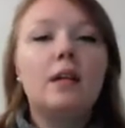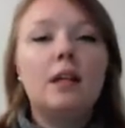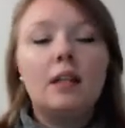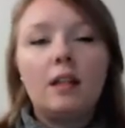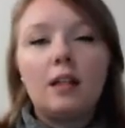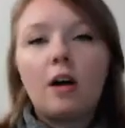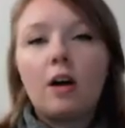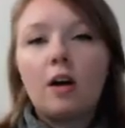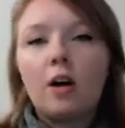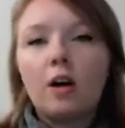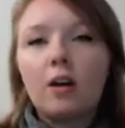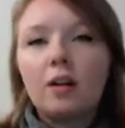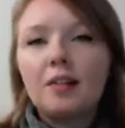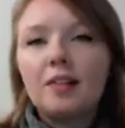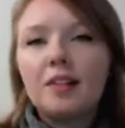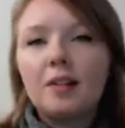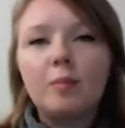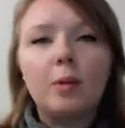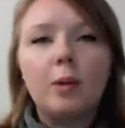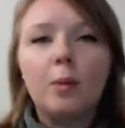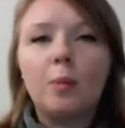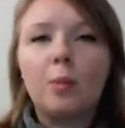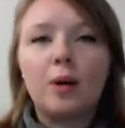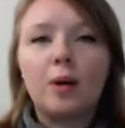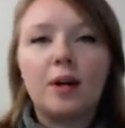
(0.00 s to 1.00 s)
Our
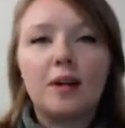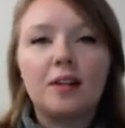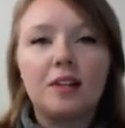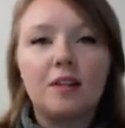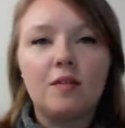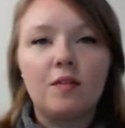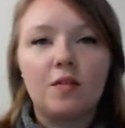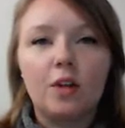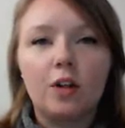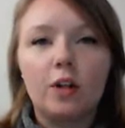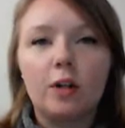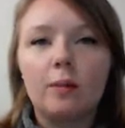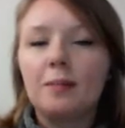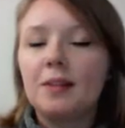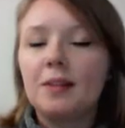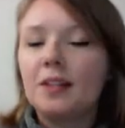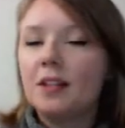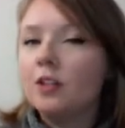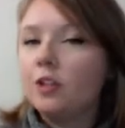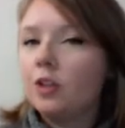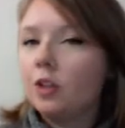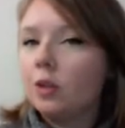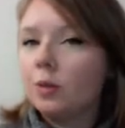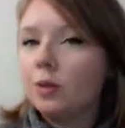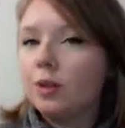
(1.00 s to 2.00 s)
simple present verbs
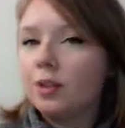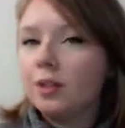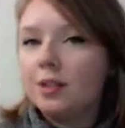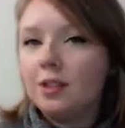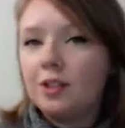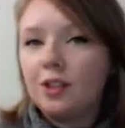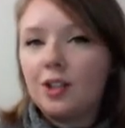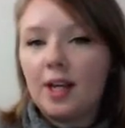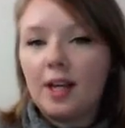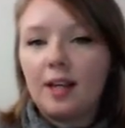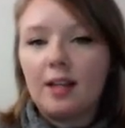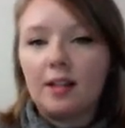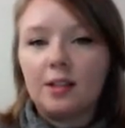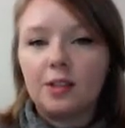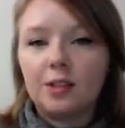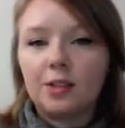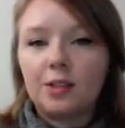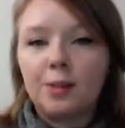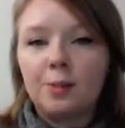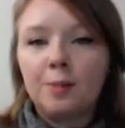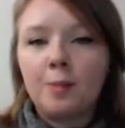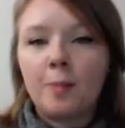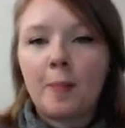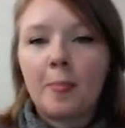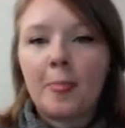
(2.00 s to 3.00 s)
don't change.
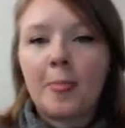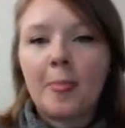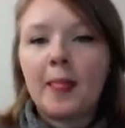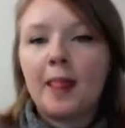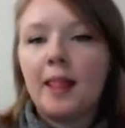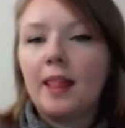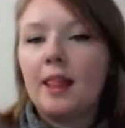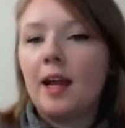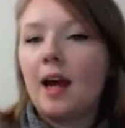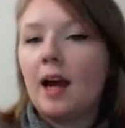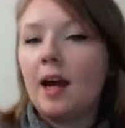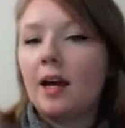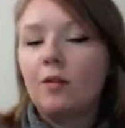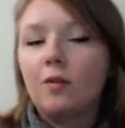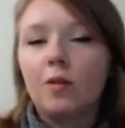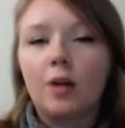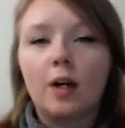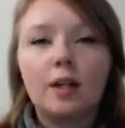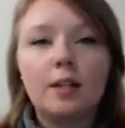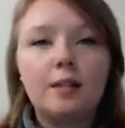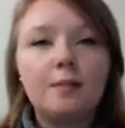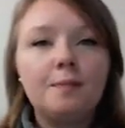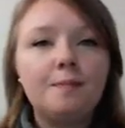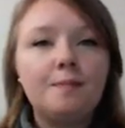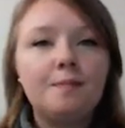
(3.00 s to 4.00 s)
I
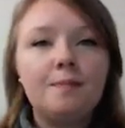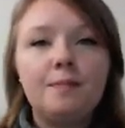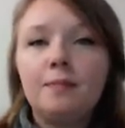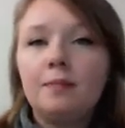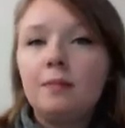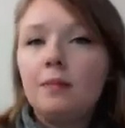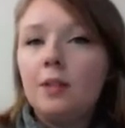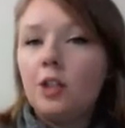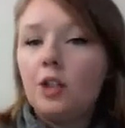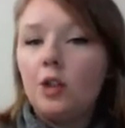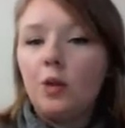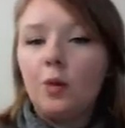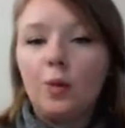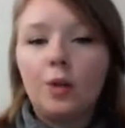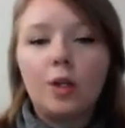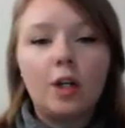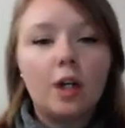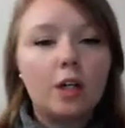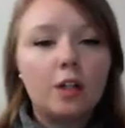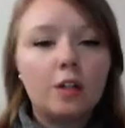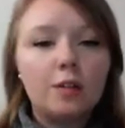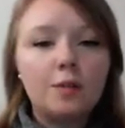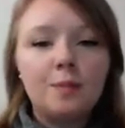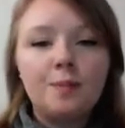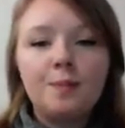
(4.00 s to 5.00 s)
run, you
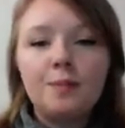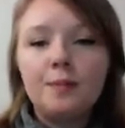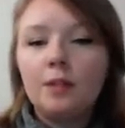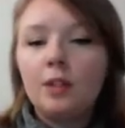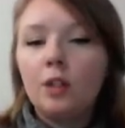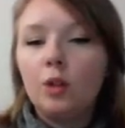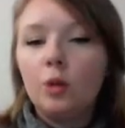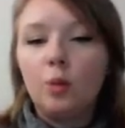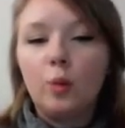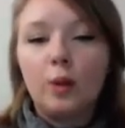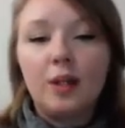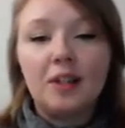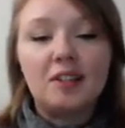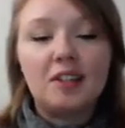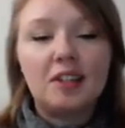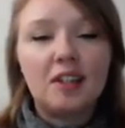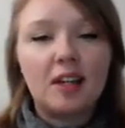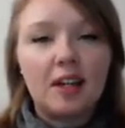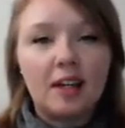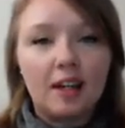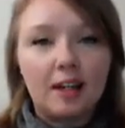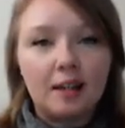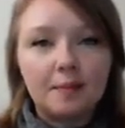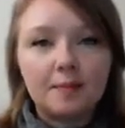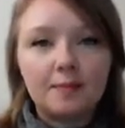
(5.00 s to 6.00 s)
go, we
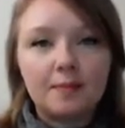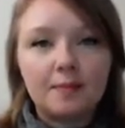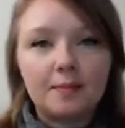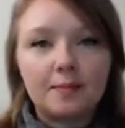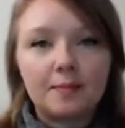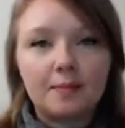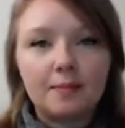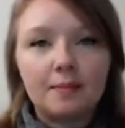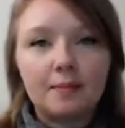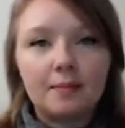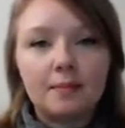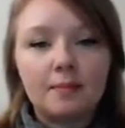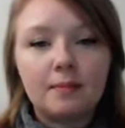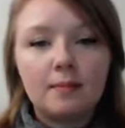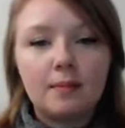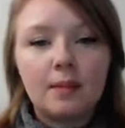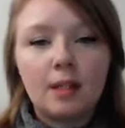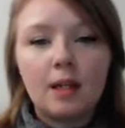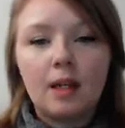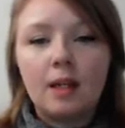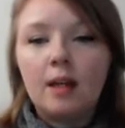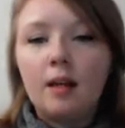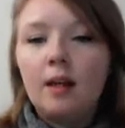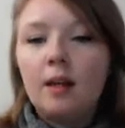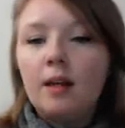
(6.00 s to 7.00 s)
study.
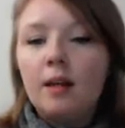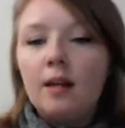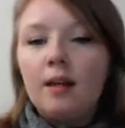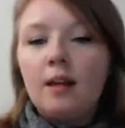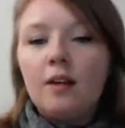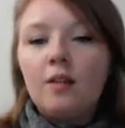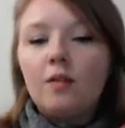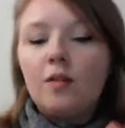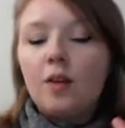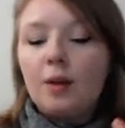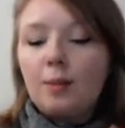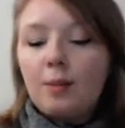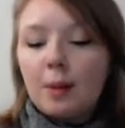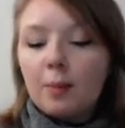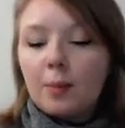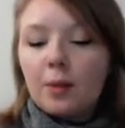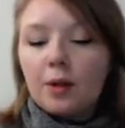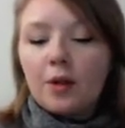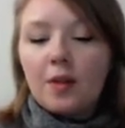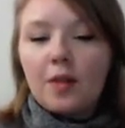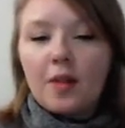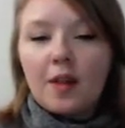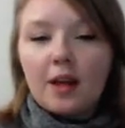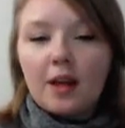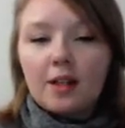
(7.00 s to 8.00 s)
Remember
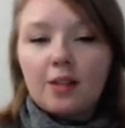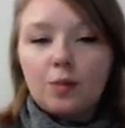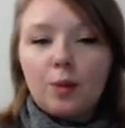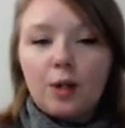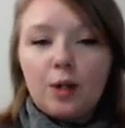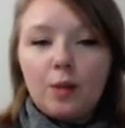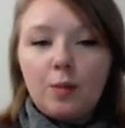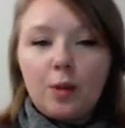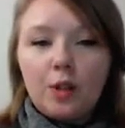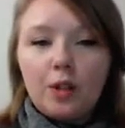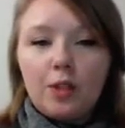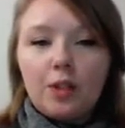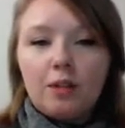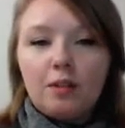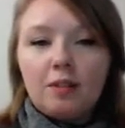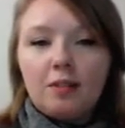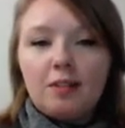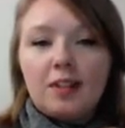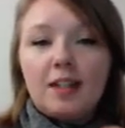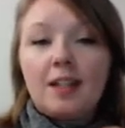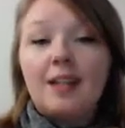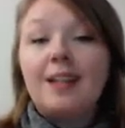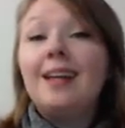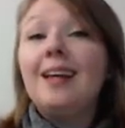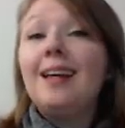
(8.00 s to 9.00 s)
that when we're
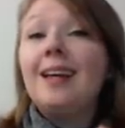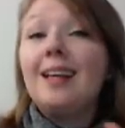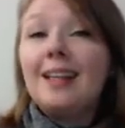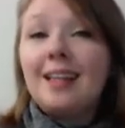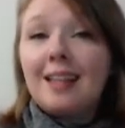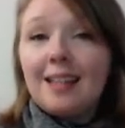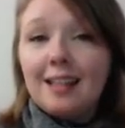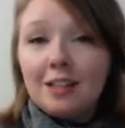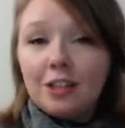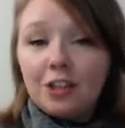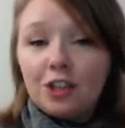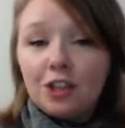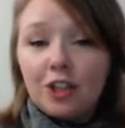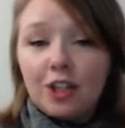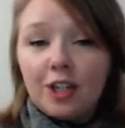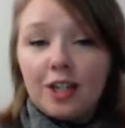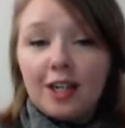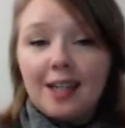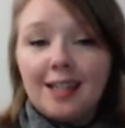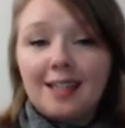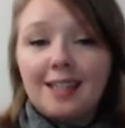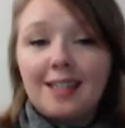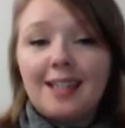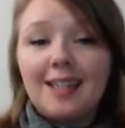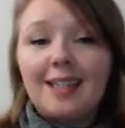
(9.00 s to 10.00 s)
using he, she,
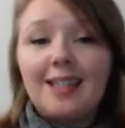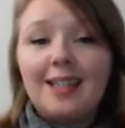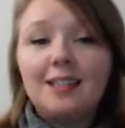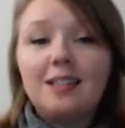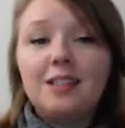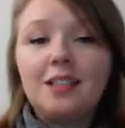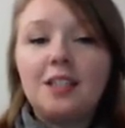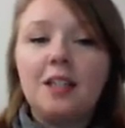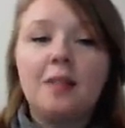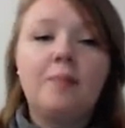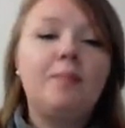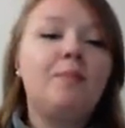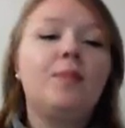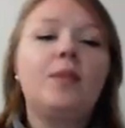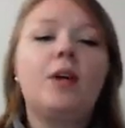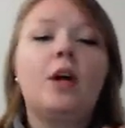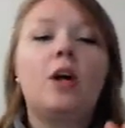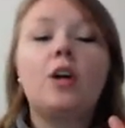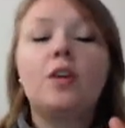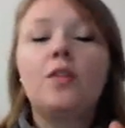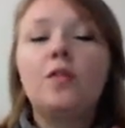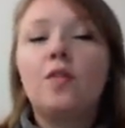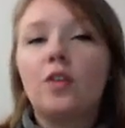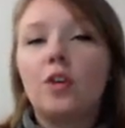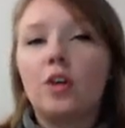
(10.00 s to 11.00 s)
and it,
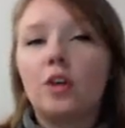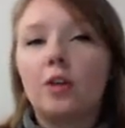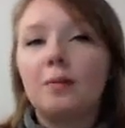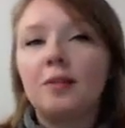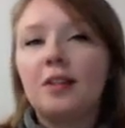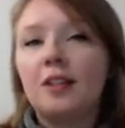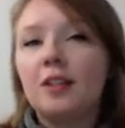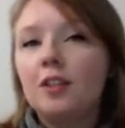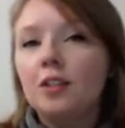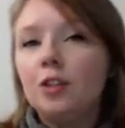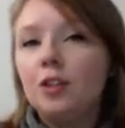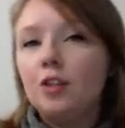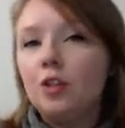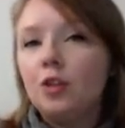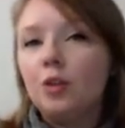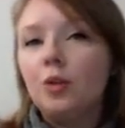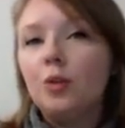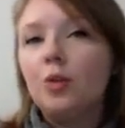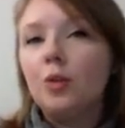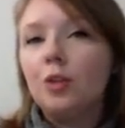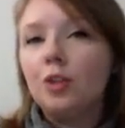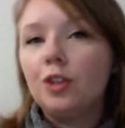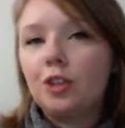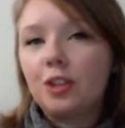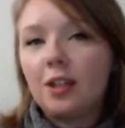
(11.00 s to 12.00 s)
our verbs do
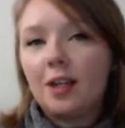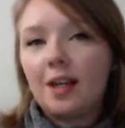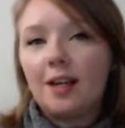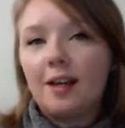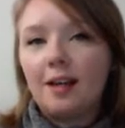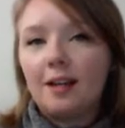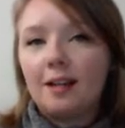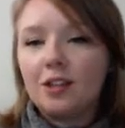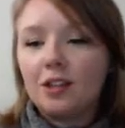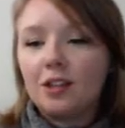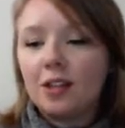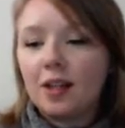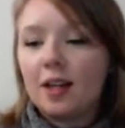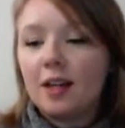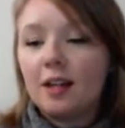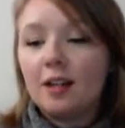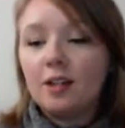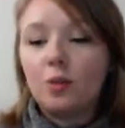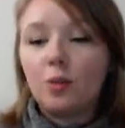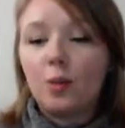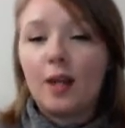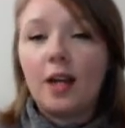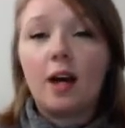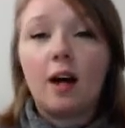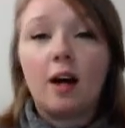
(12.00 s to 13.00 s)
change, and
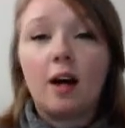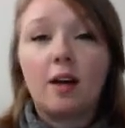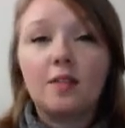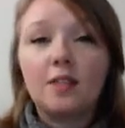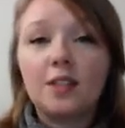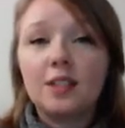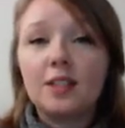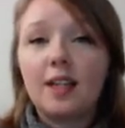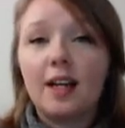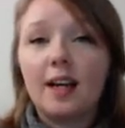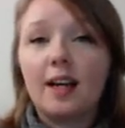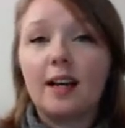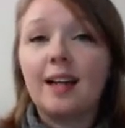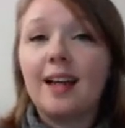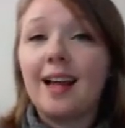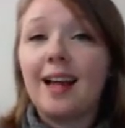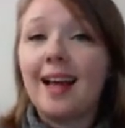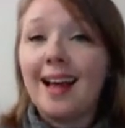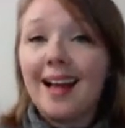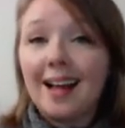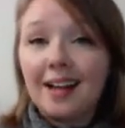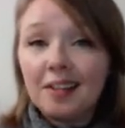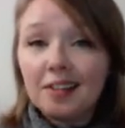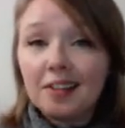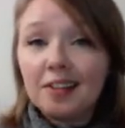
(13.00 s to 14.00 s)
we often add
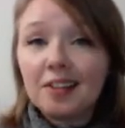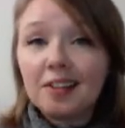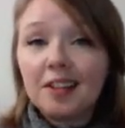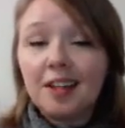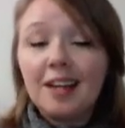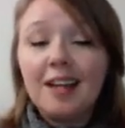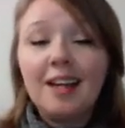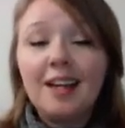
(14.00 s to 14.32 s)
s,